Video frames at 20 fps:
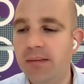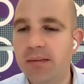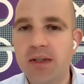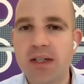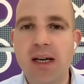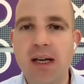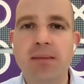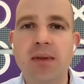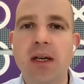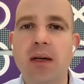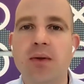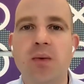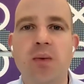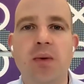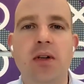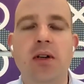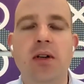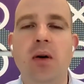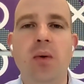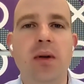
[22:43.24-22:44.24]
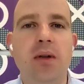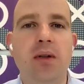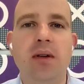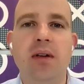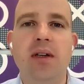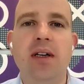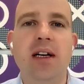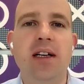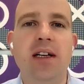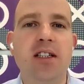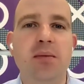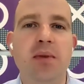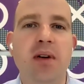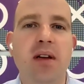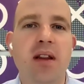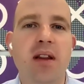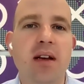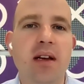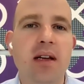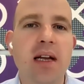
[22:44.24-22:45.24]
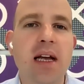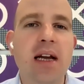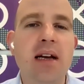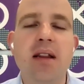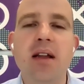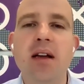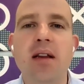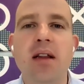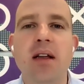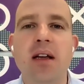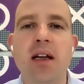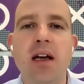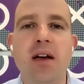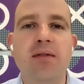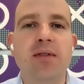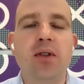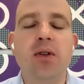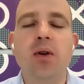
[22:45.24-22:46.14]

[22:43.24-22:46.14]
sometimes we go into a customer and then they have